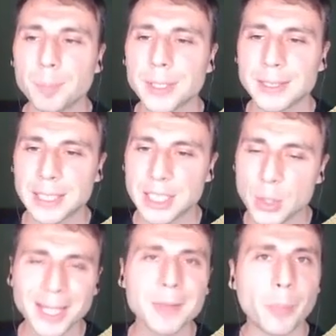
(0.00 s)
but
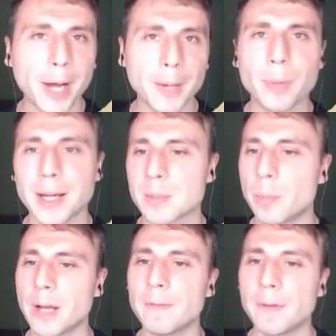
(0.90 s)
you can bypass
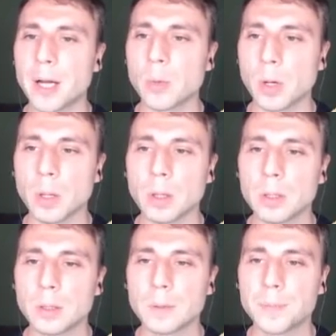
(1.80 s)
my firewall
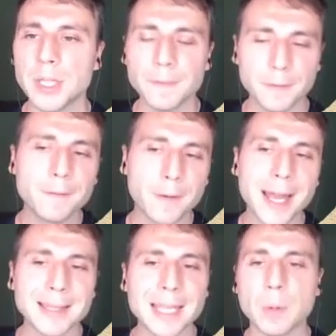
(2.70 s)
if I
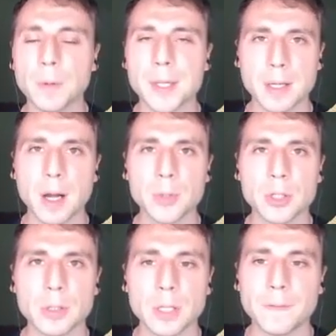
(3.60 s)
enable this
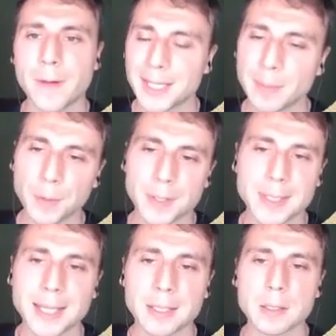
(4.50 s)
option, if I enable this
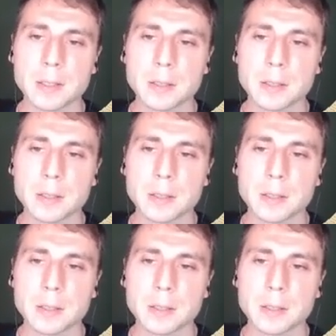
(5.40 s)
setting.